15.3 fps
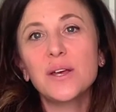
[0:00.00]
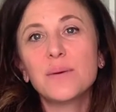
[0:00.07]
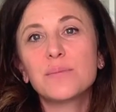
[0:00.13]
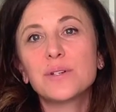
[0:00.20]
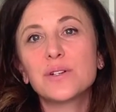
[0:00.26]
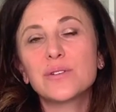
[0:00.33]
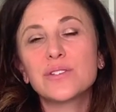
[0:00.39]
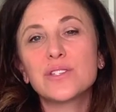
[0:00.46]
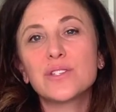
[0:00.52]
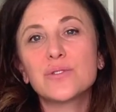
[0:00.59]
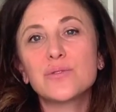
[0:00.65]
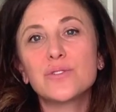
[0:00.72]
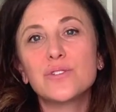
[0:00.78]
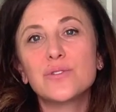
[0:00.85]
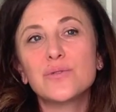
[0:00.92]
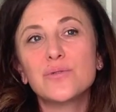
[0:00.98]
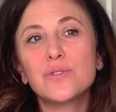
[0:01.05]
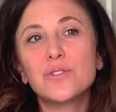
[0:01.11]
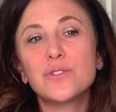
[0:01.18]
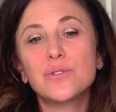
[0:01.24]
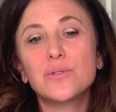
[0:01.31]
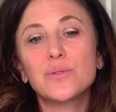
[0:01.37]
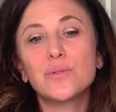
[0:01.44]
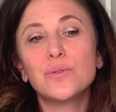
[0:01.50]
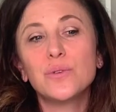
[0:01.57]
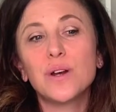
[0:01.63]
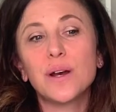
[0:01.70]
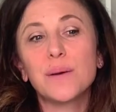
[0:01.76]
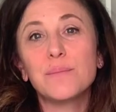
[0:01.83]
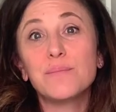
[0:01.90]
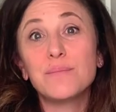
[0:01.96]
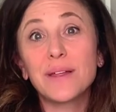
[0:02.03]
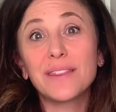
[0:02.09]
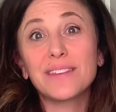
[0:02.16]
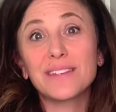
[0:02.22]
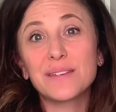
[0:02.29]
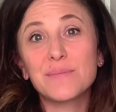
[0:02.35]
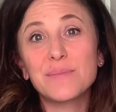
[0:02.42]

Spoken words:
but also due to monthly